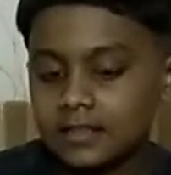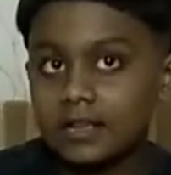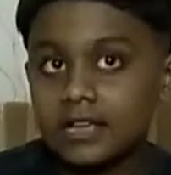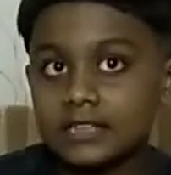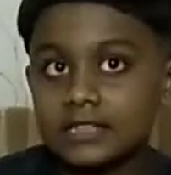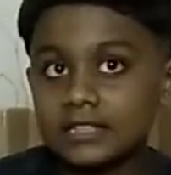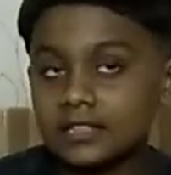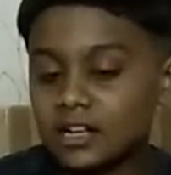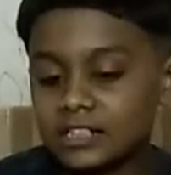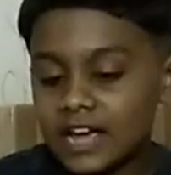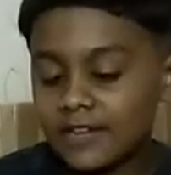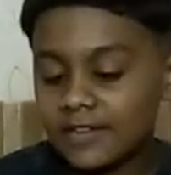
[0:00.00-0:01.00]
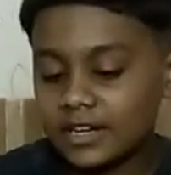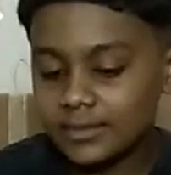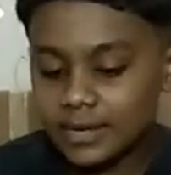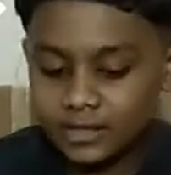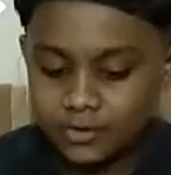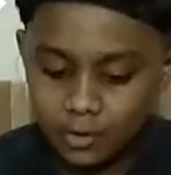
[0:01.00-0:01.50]
It does not have any
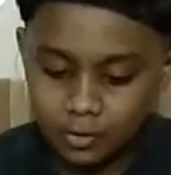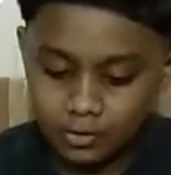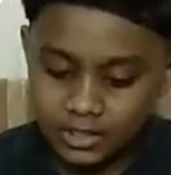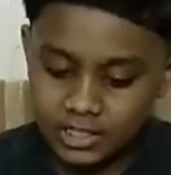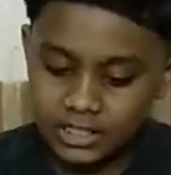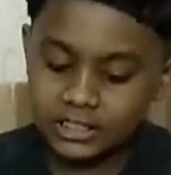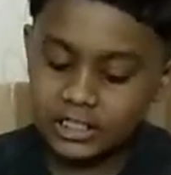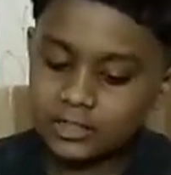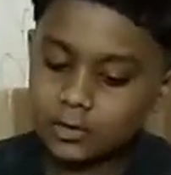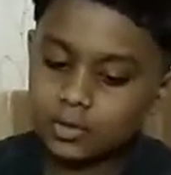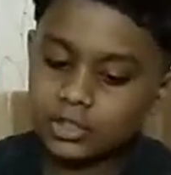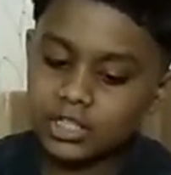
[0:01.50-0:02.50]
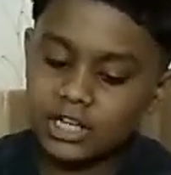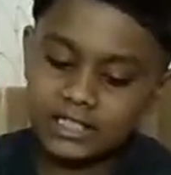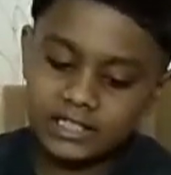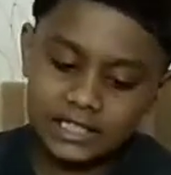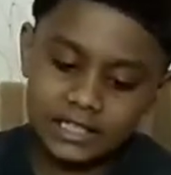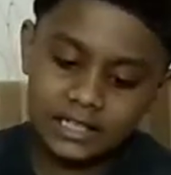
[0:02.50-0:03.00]
main root. It just
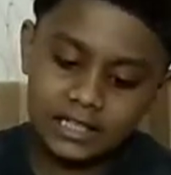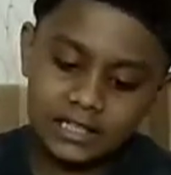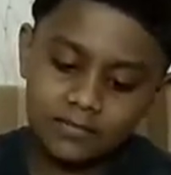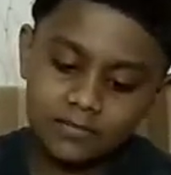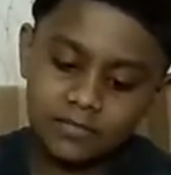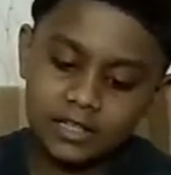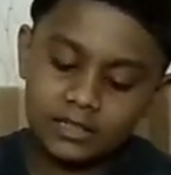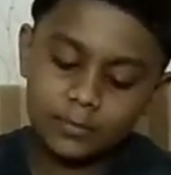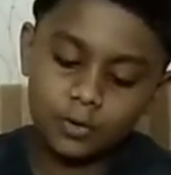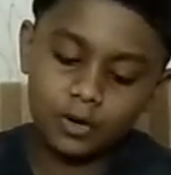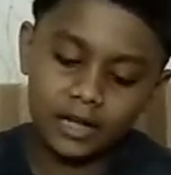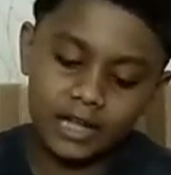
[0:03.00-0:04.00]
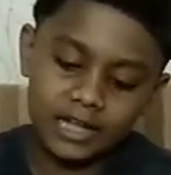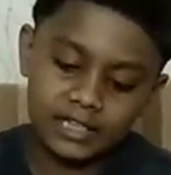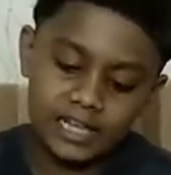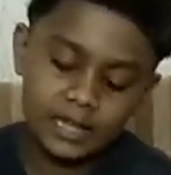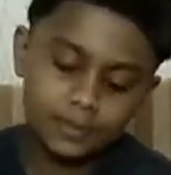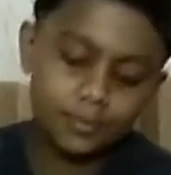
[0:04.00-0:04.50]
originates in the
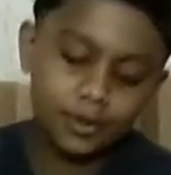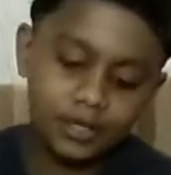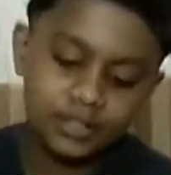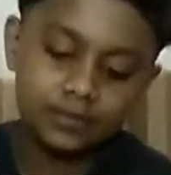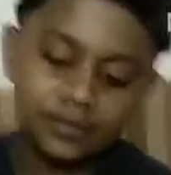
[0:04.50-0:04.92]
end point of